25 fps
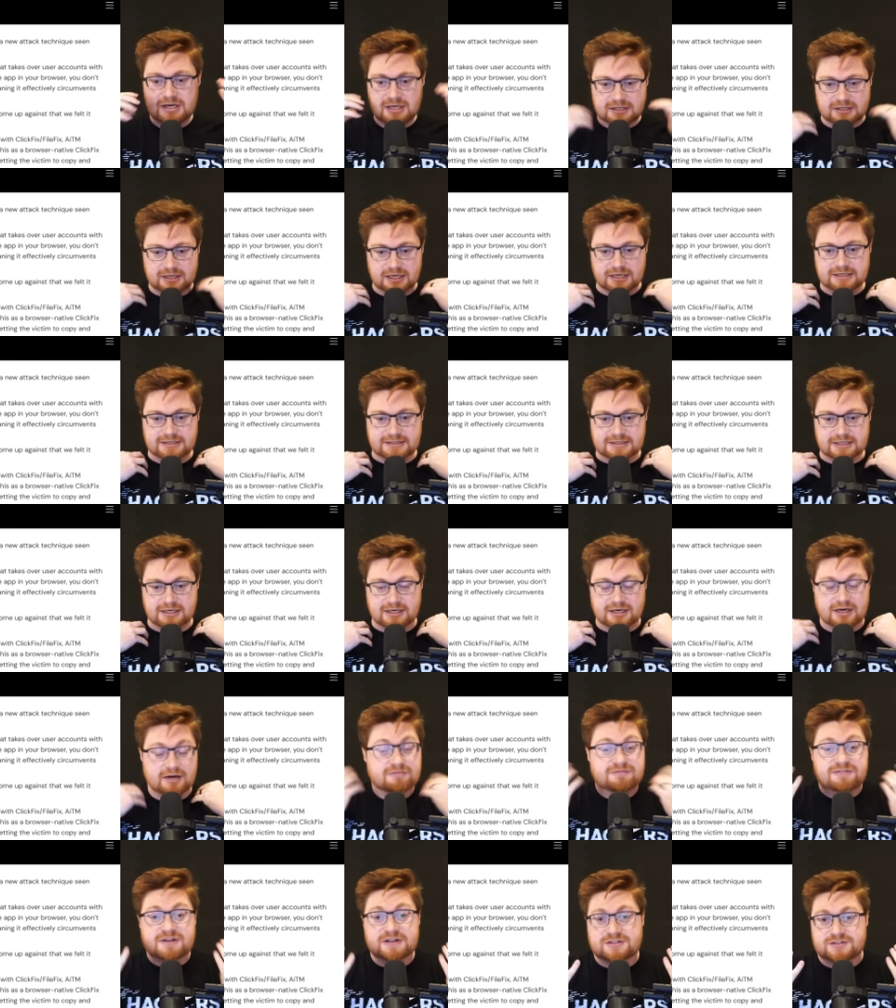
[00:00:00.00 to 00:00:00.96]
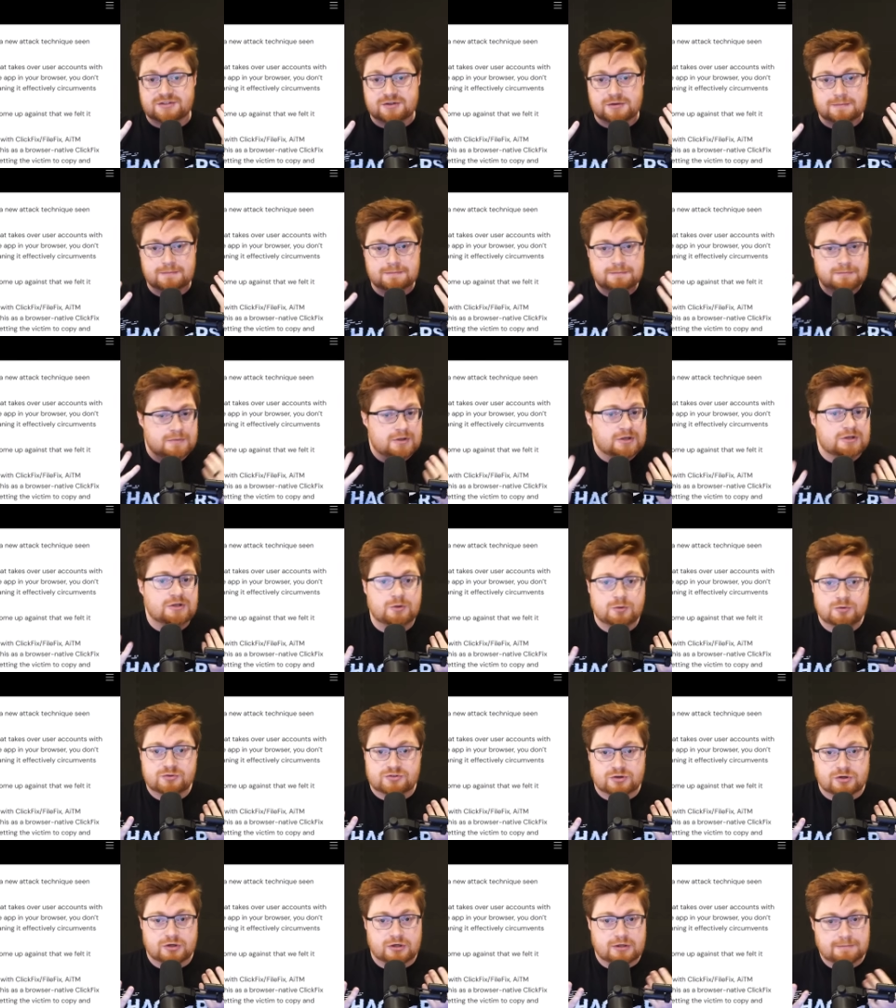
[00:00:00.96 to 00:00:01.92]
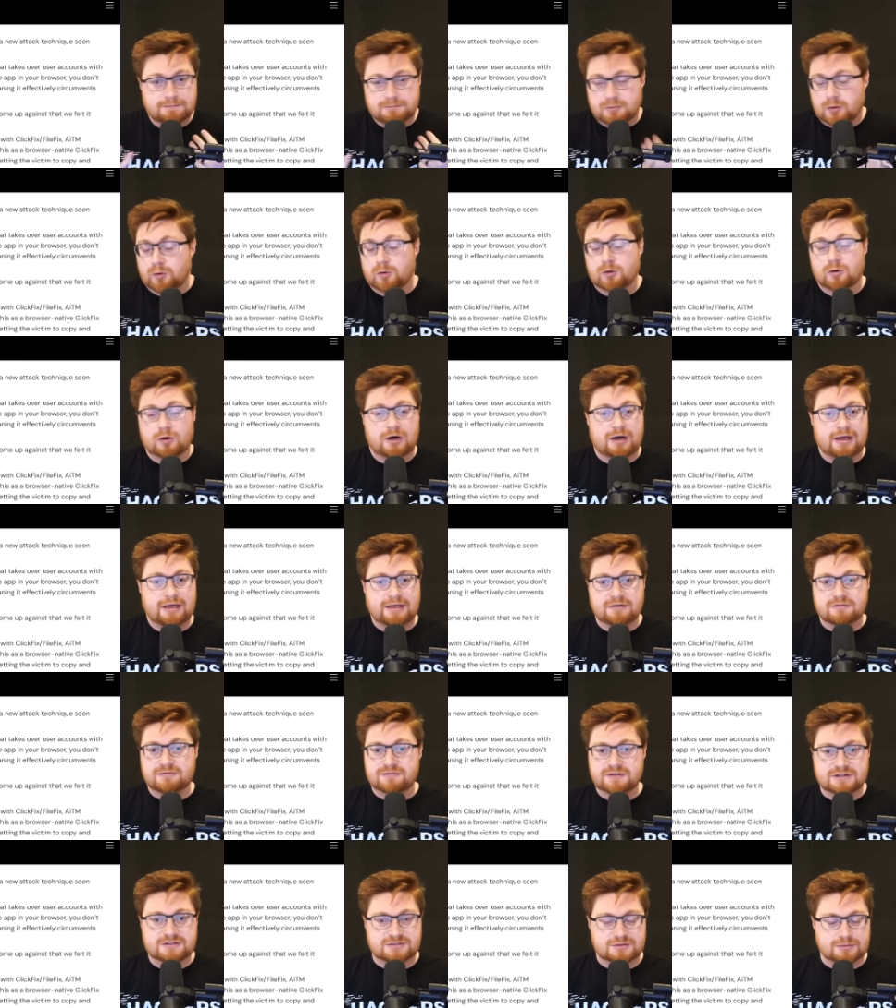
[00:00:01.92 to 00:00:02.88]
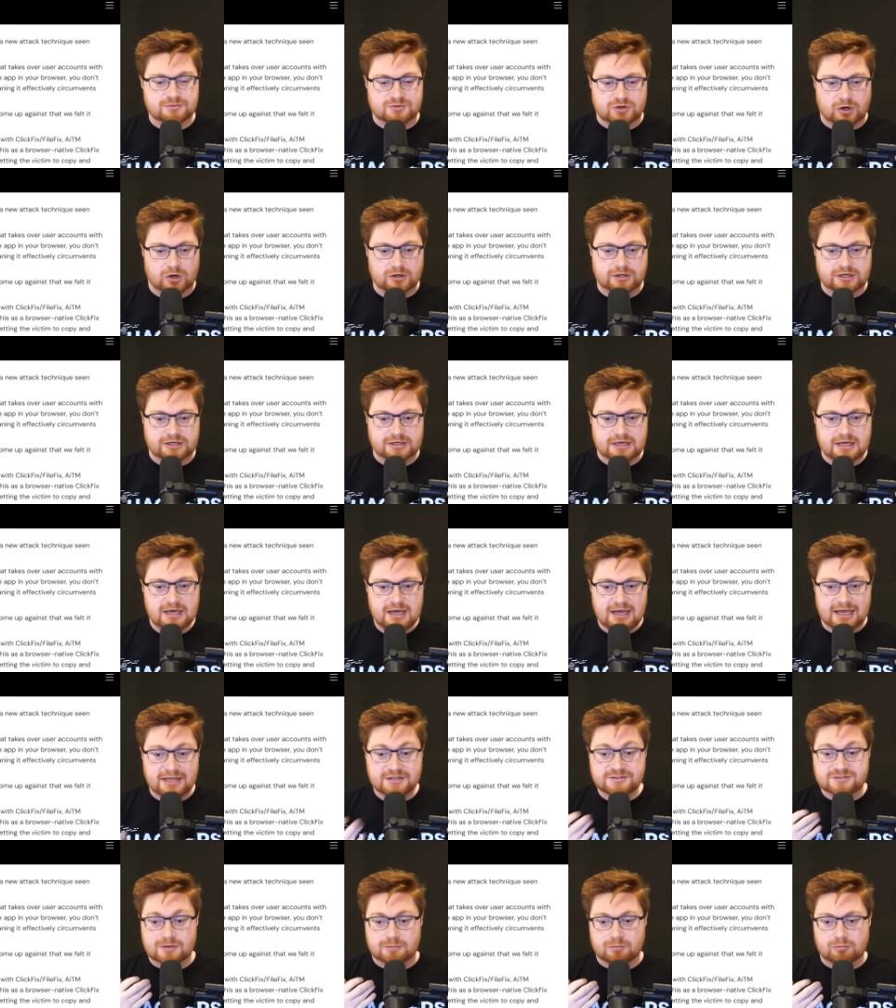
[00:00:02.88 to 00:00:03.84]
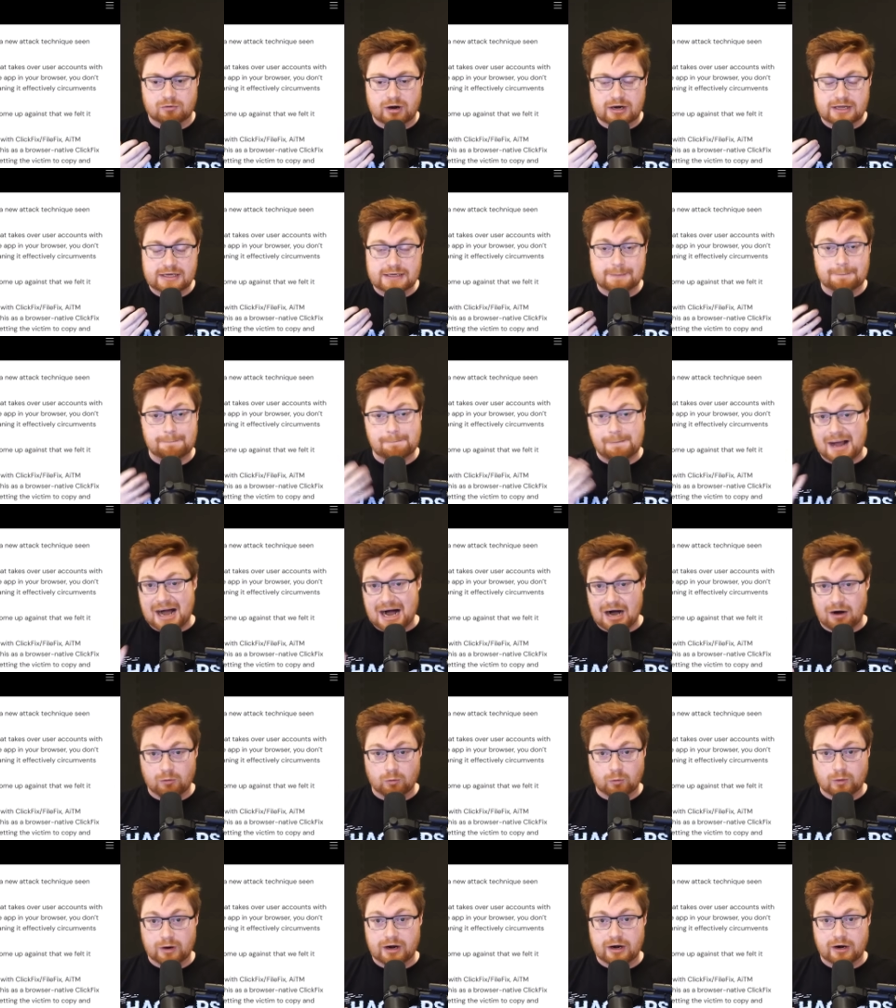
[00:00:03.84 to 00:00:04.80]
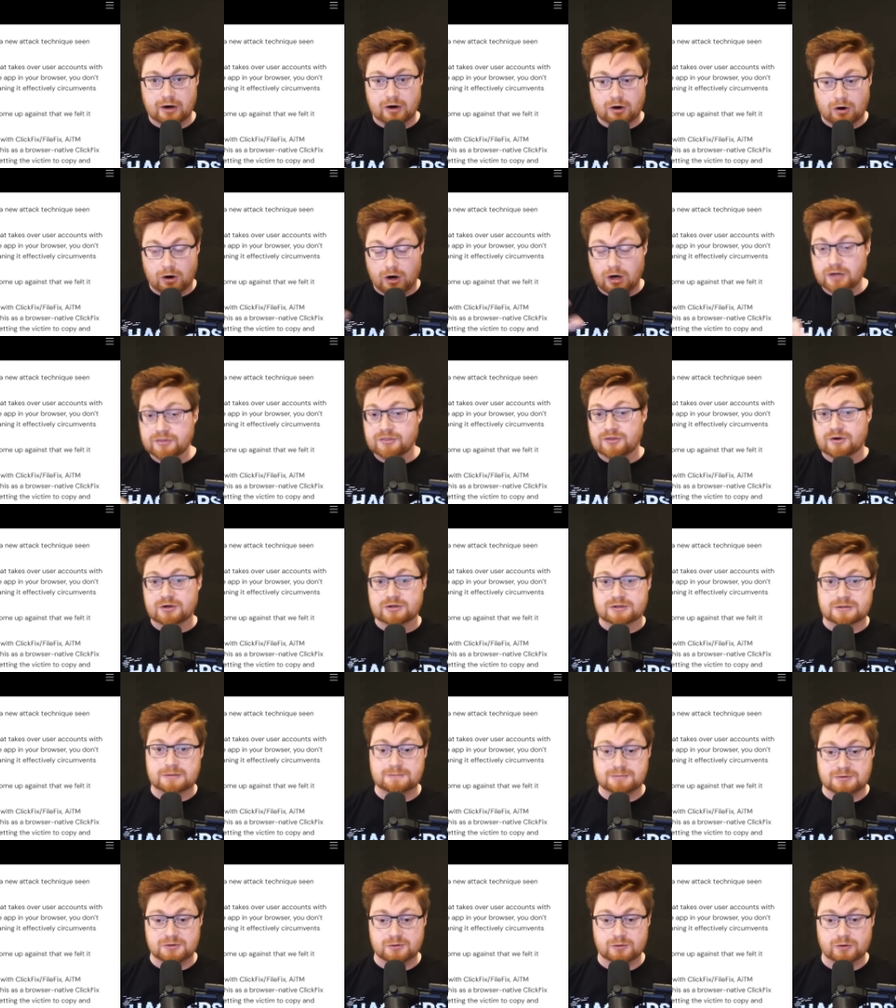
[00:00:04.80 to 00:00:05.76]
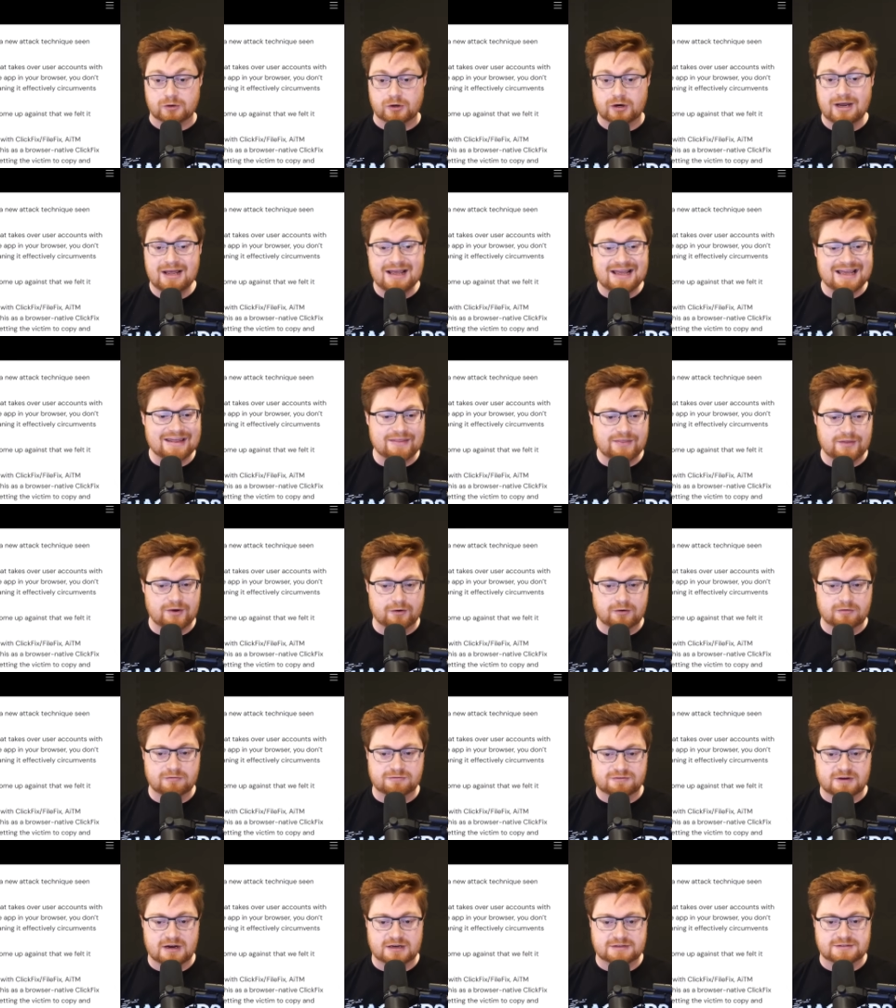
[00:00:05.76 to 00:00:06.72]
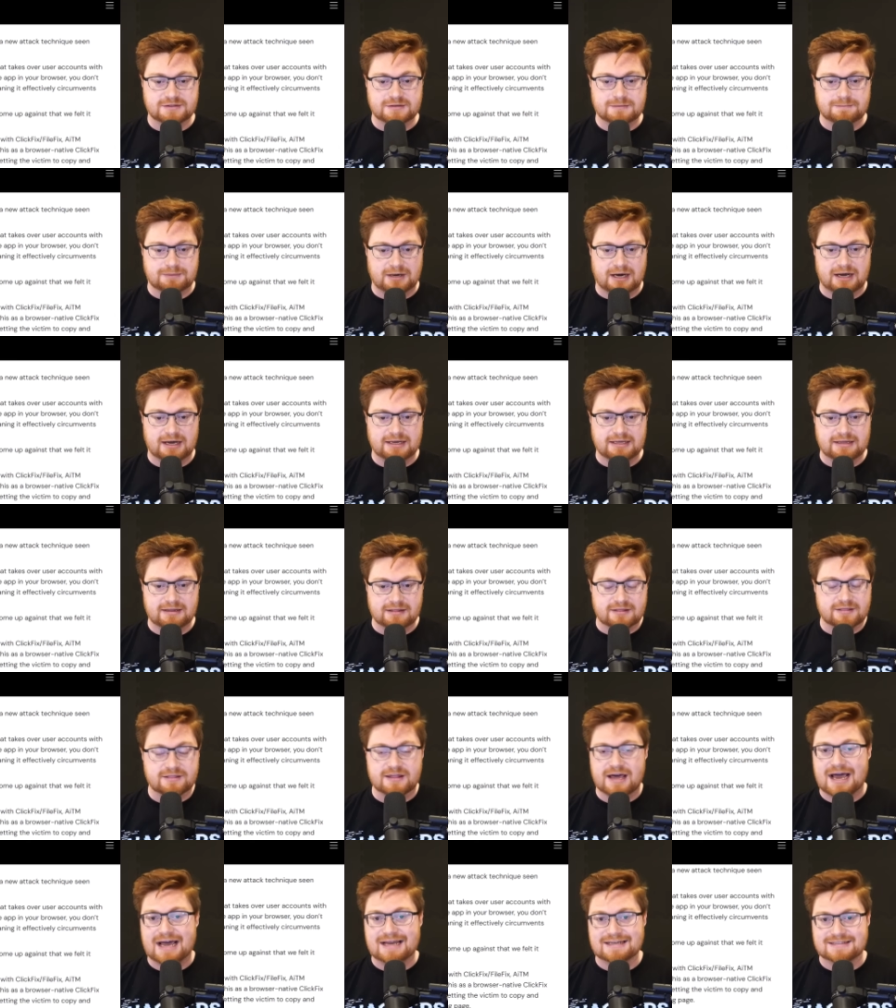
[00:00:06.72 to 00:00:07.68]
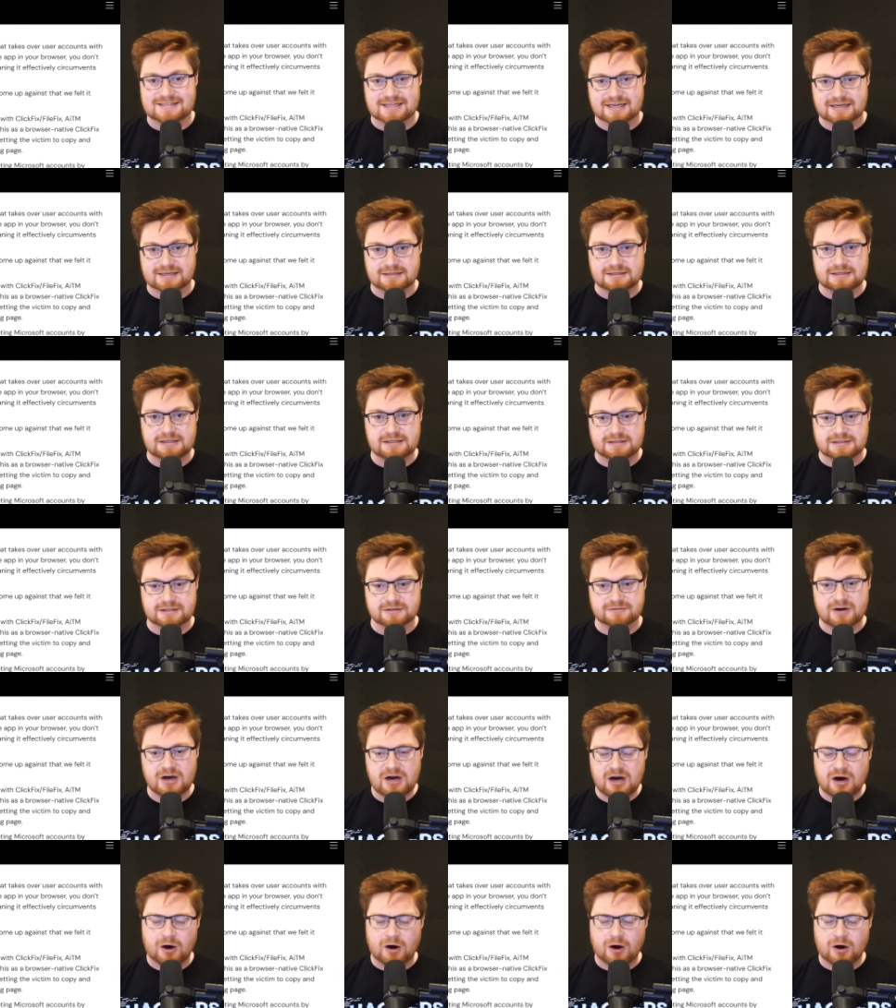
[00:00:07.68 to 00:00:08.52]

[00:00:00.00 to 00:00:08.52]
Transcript: Like a victim, a user, poor end victim target ends up running malware on their computer, and they're infected by that technique of,